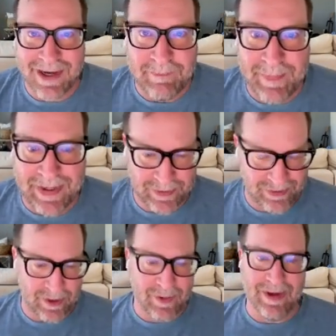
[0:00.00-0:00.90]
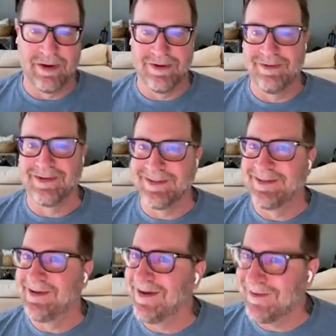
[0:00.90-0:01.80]
I'm about to show you how to do because
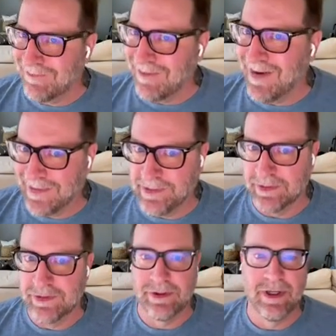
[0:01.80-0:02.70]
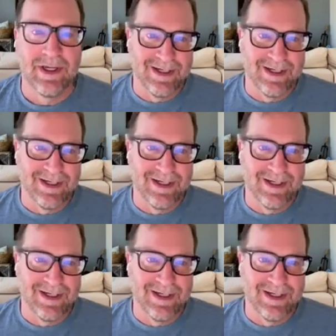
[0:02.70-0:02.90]
it's not rocket surgery.